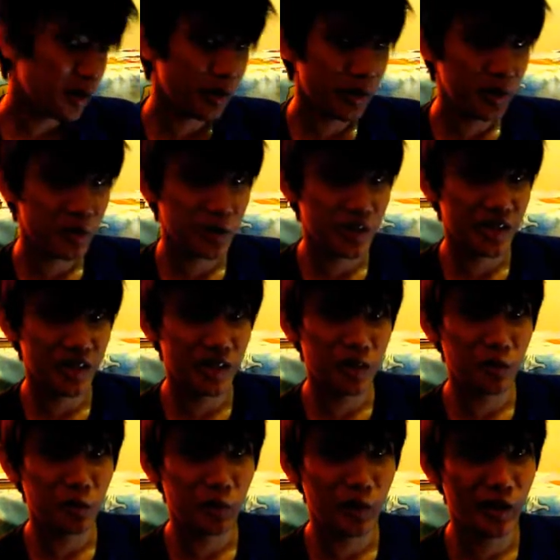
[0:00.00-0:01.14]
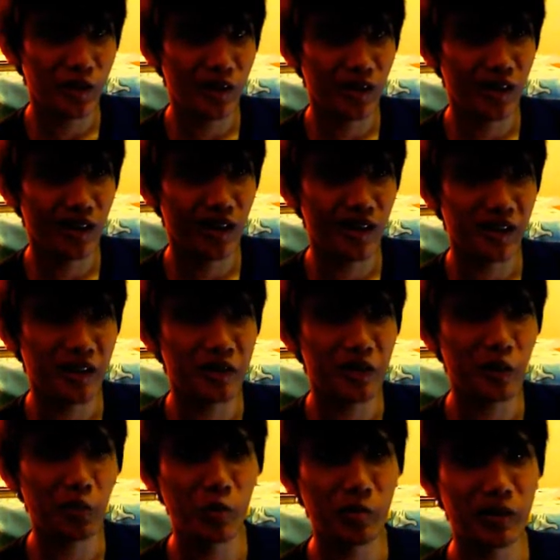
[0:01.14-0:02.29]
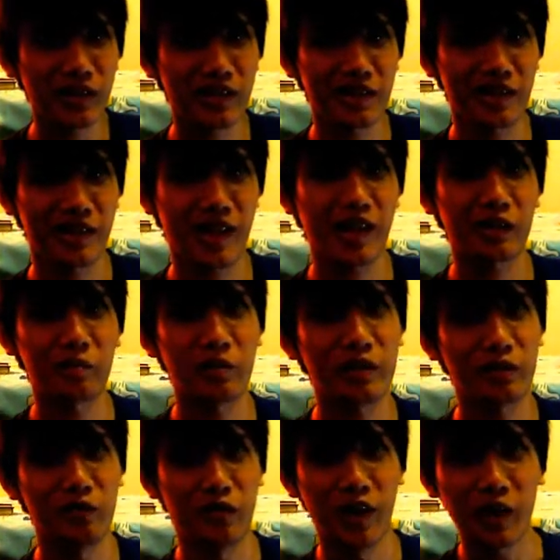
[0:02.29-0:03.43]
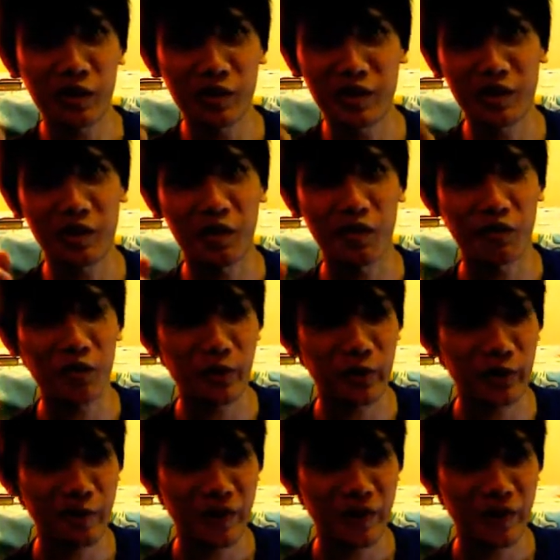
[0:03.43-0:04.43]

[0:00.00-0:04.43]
Okay, there's a scene where like I think a woman gets attacked by the virus in her phone